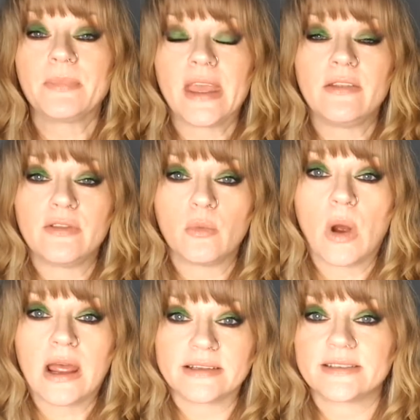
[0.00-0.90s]
in the
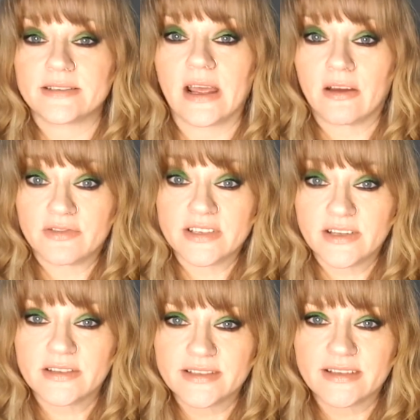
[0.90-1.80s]
west after
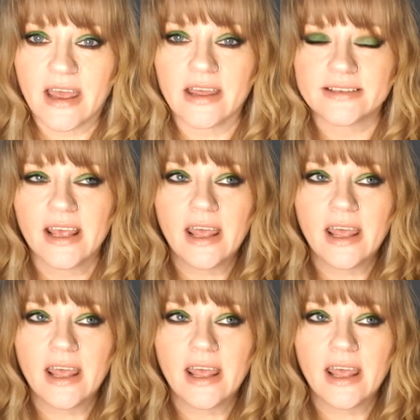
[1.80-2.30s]
sunset.